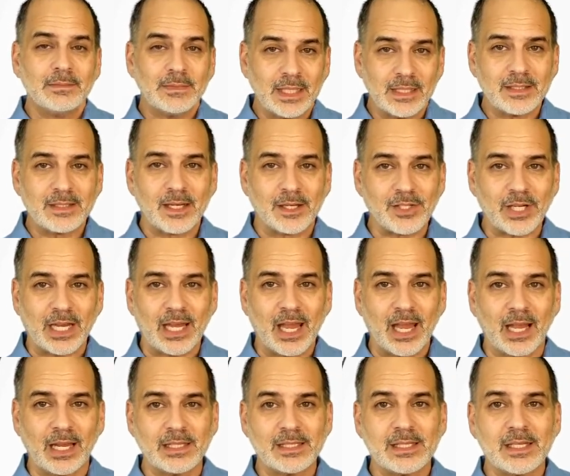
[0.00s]
In such a
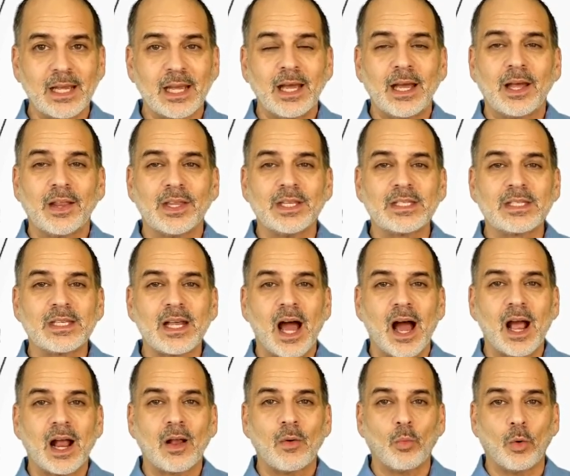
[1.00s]
case, the
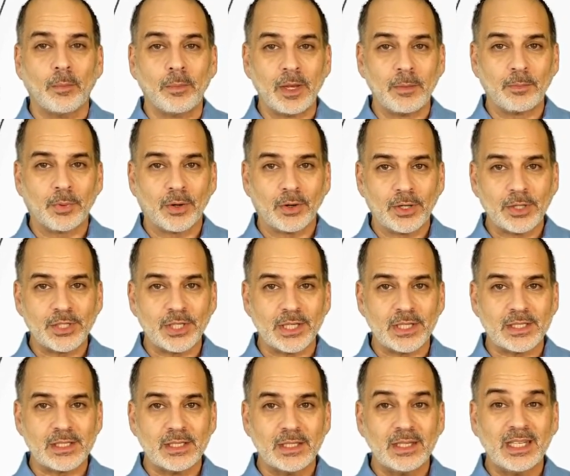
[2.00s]
stock will be
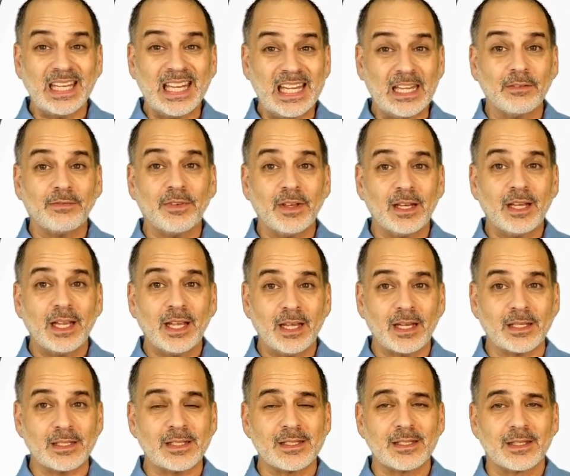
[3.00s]
purchased if it
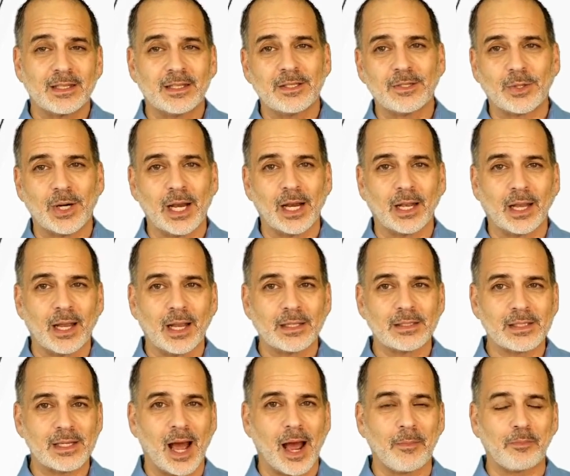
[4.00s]
hits the trailing
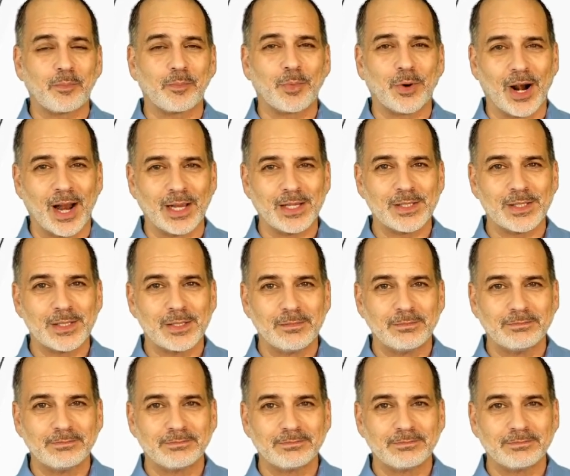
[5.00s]
stop price.